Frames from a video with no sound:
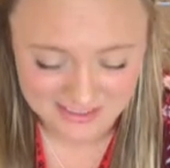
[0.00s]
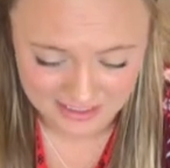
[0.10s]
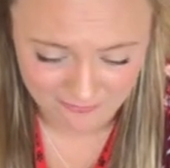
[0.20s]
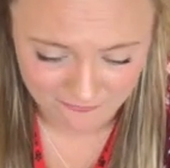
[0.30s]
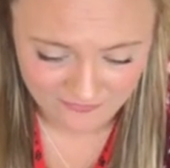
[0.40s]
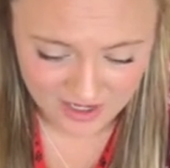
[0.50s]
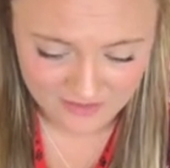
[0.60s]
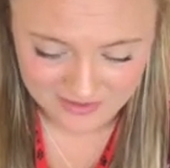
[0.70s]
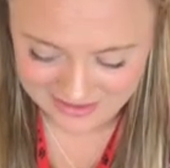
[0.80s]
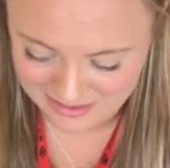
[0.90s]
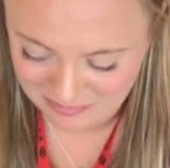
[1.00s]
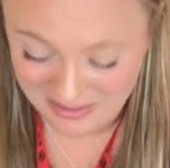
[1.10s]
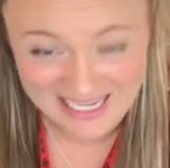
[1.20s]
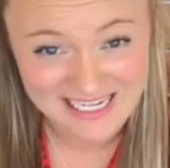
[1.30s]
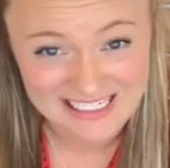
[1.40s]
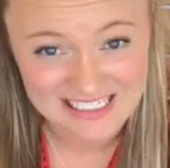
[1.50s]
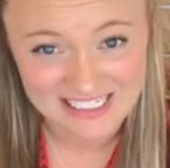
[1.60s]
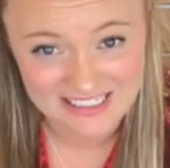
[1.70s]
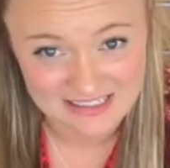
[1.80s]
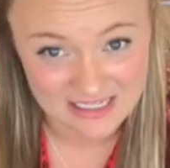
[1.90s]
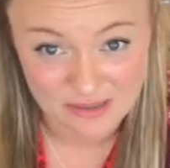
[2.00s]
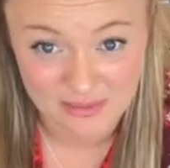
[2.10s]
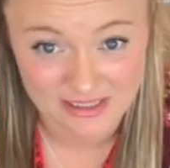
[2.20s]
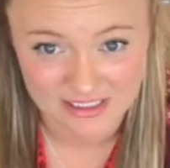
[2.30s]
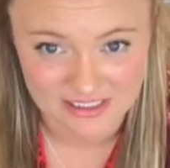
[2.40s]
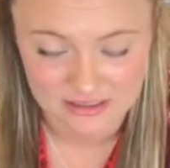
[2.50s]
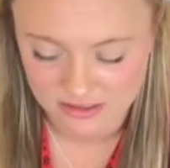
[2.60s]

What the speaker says: Step 5 is to paint and design my lid.